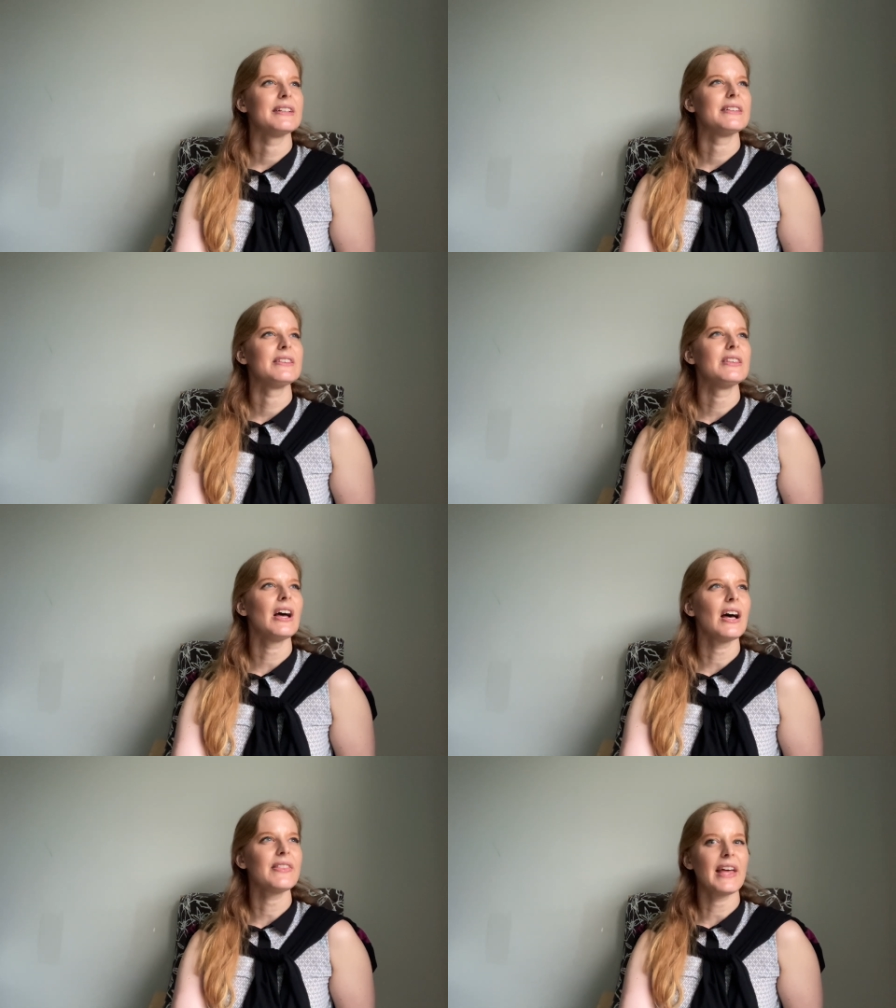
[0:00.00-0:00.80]

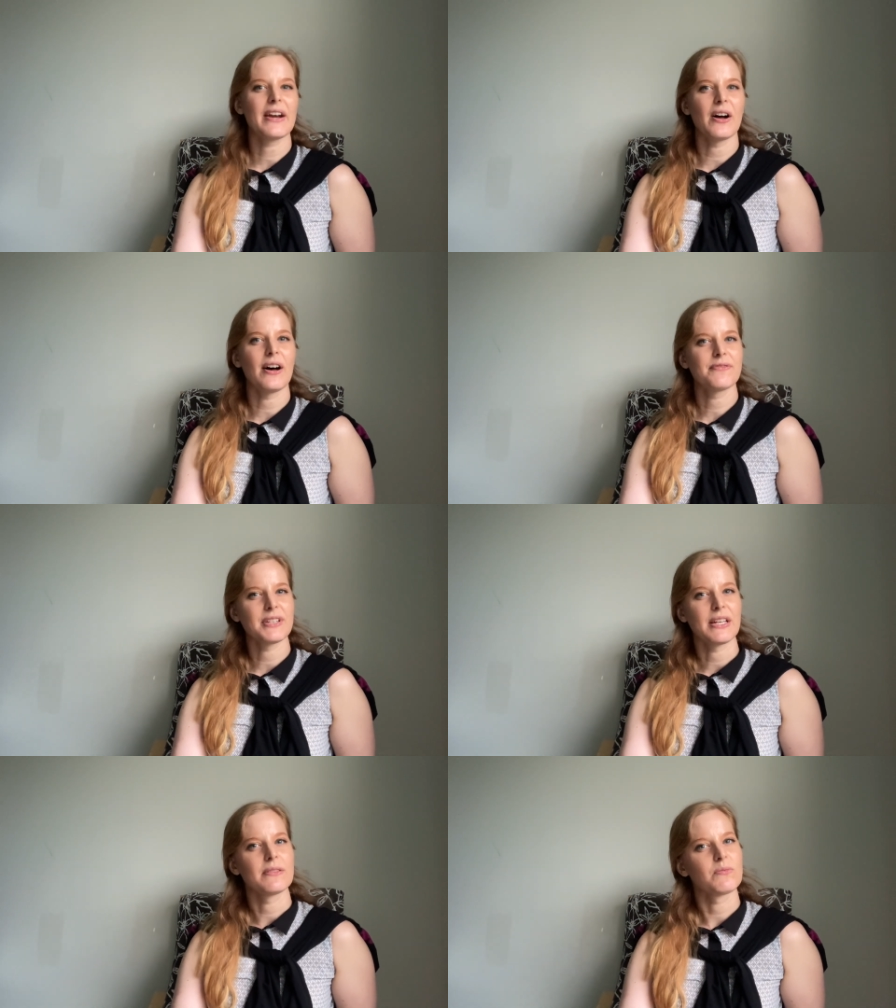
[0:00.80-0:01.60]
not that
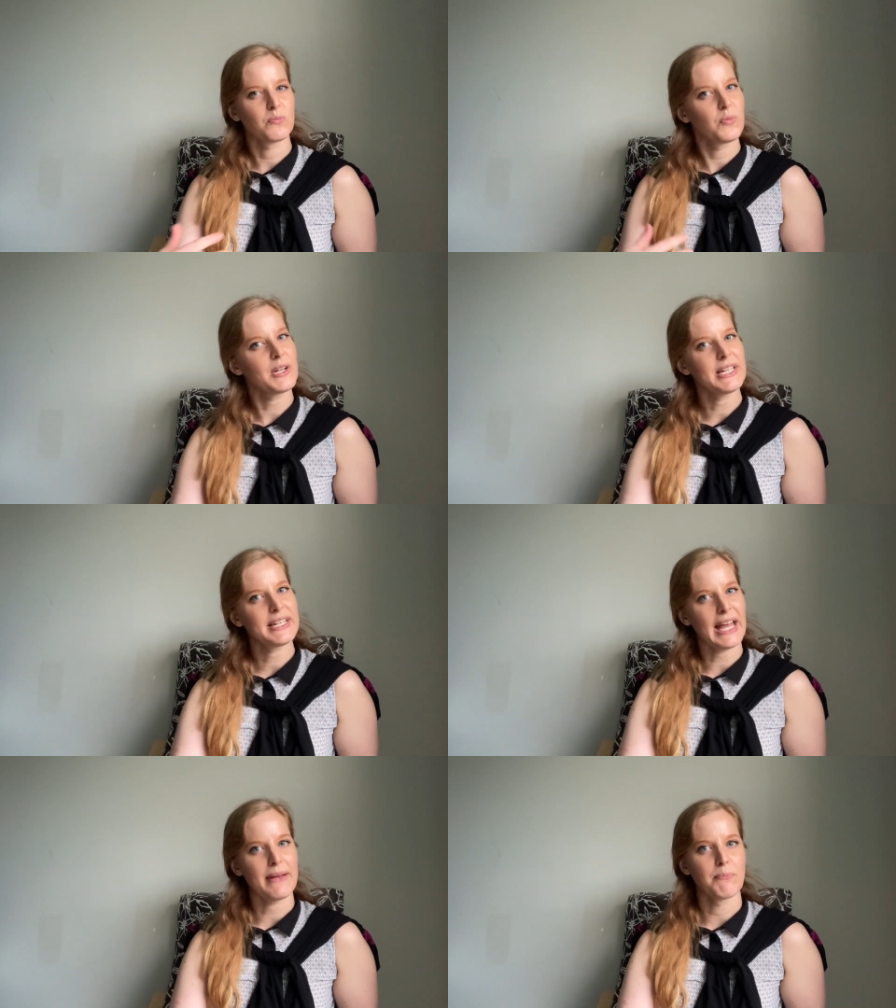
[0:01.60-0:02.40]
often. We
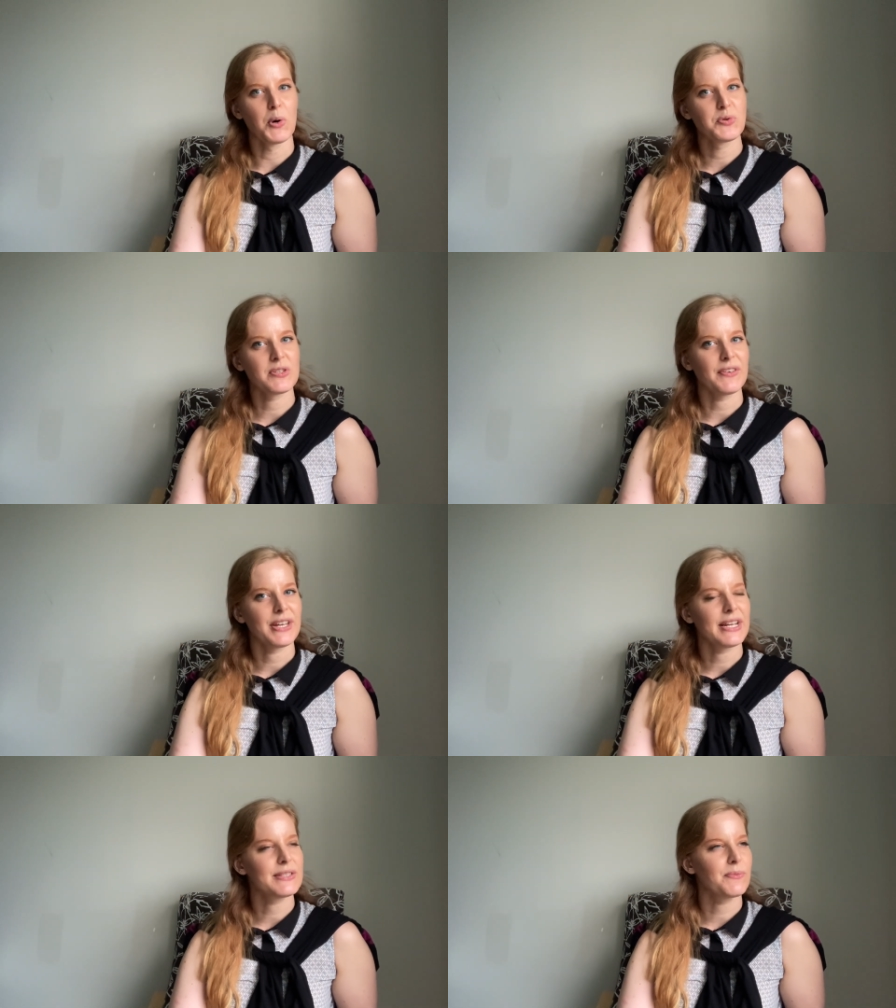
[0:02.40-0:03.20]
get most of
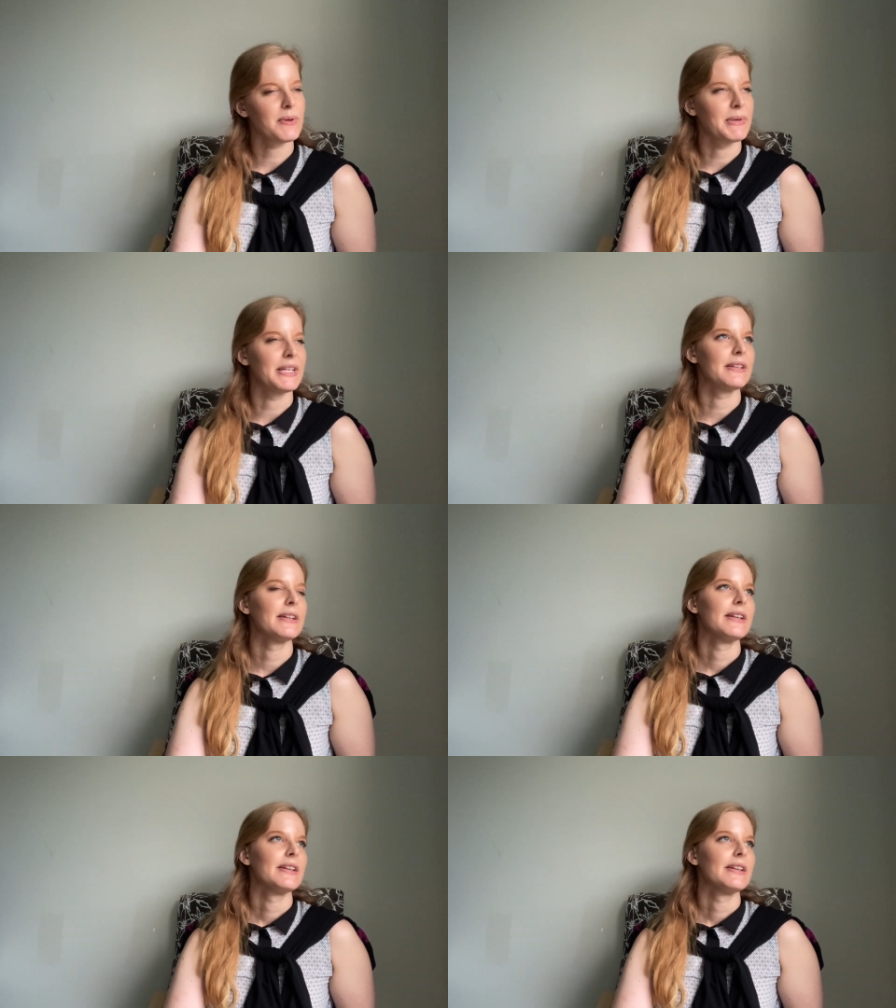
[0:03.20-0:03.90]
it as women.